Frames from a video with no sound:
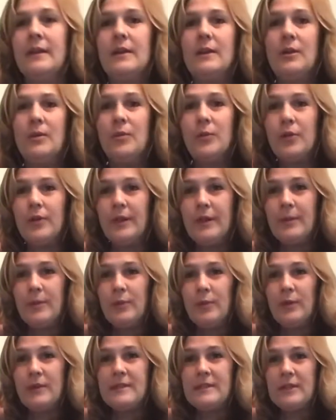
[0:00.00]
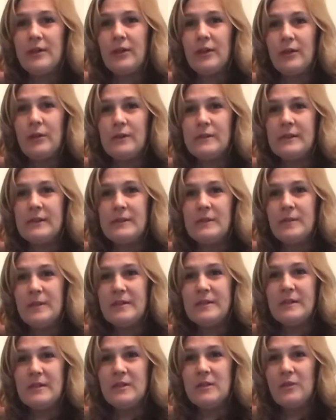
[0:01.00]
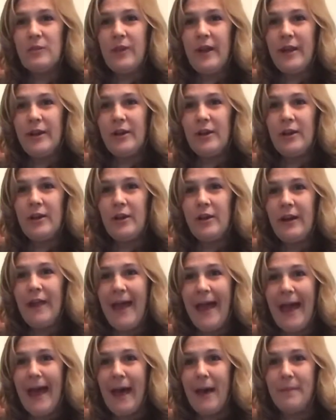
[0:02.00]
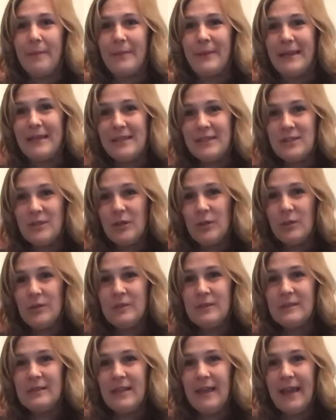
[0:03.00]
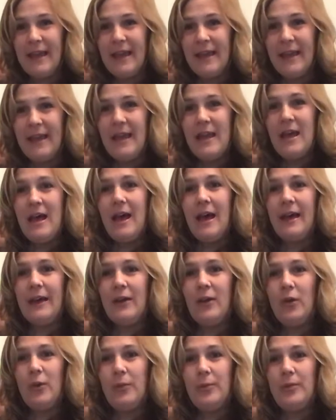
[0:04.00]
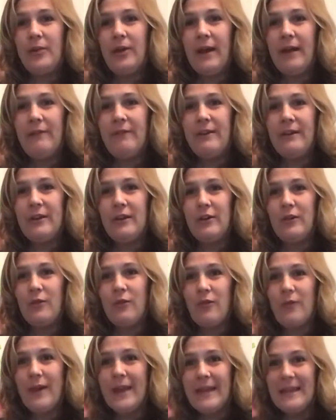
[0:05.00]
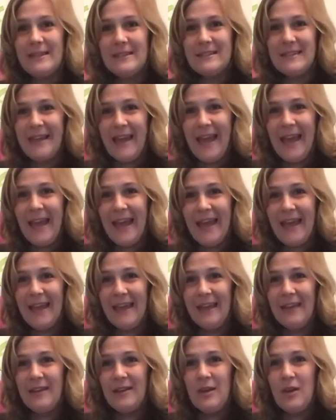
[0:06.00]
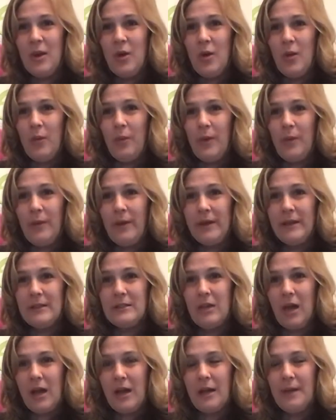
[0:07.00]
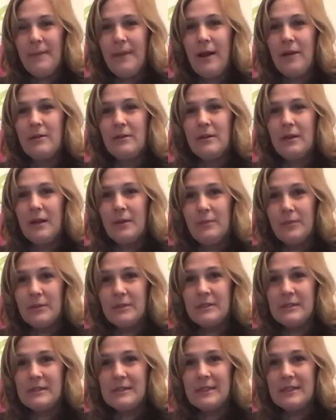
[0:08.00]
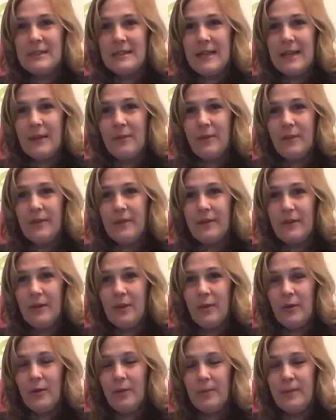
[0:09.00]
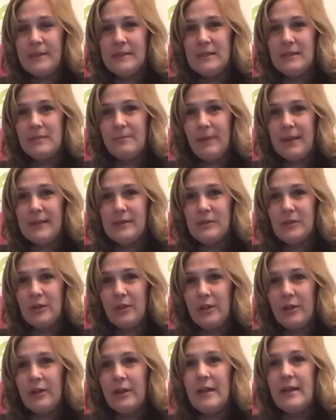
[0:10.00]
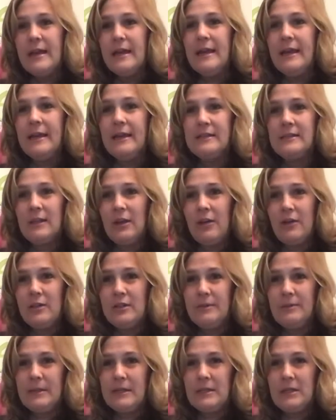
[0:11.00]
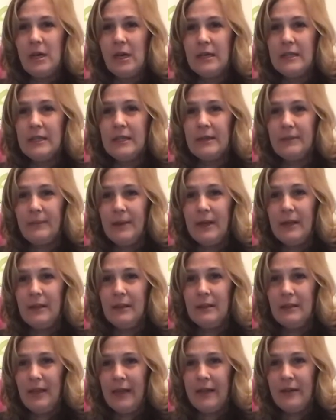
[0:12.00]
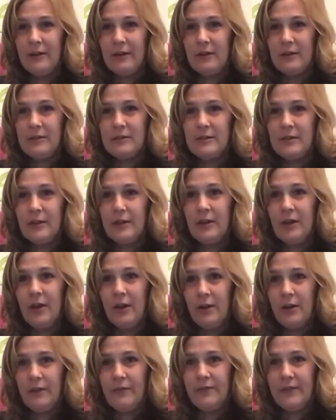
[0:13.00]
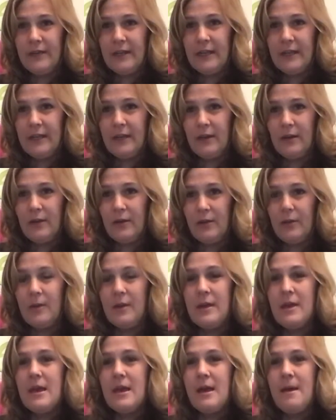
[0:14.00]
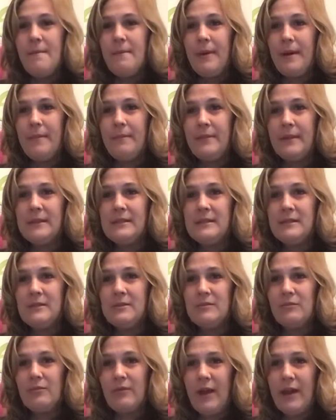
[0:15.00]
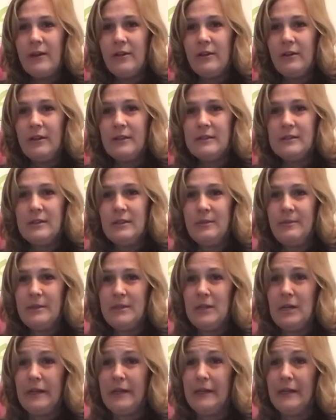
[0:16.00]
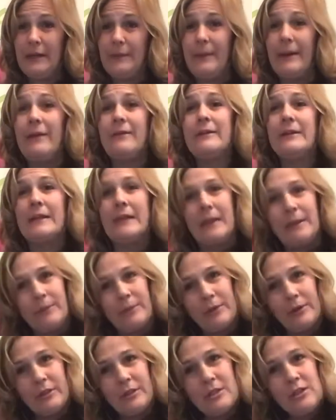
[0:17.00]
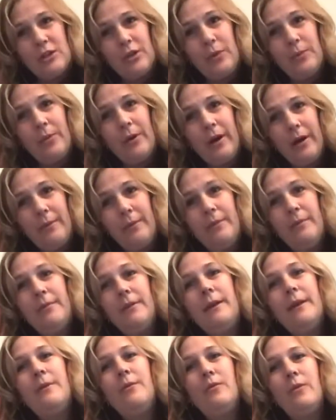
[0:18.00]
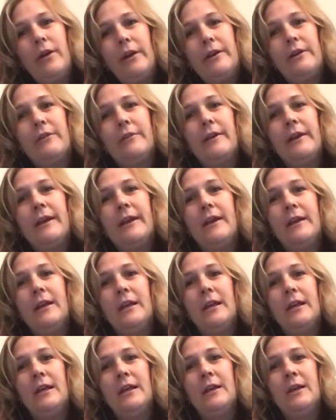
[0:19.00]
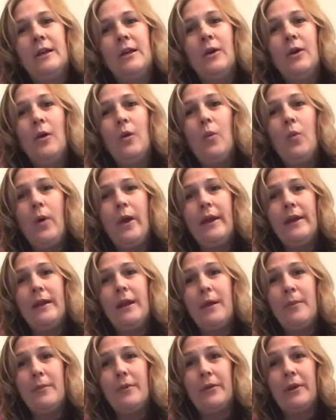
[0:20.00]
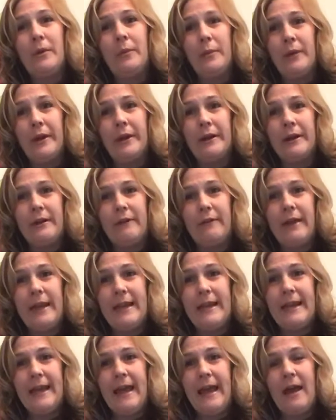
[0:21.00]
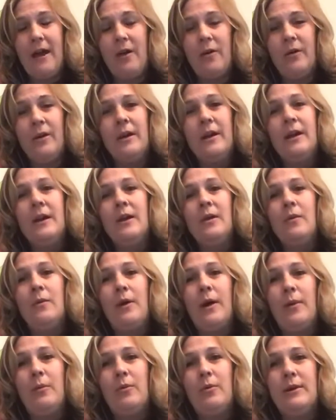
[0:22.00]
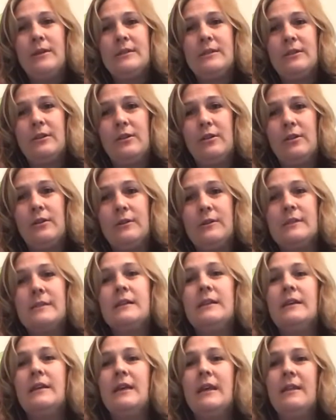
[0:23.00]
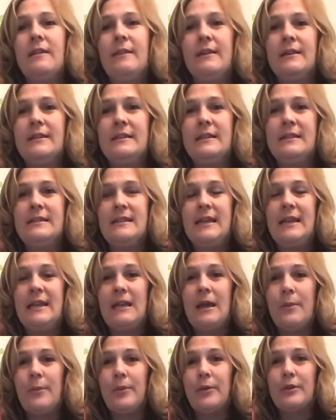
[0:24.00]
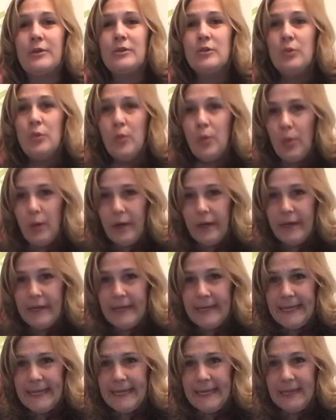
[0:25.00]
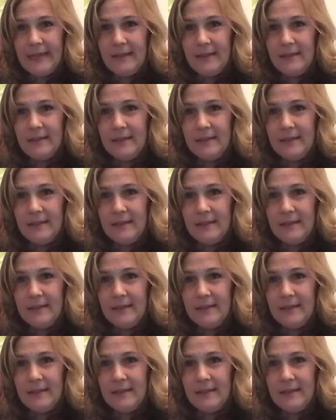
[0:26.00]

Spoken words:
Good morning, boys and girls. It's Mrs. Renner. Happy Tuesday. I hope you're having a great day. We want to talk about numbers today with you. Mrs. Musser is going to be talking about letters on her video, but Mrs. Renner is going to be talking about numbers. And you're probably wondering what number I'm wearing right now. Well, boys and girls, this is a number 20.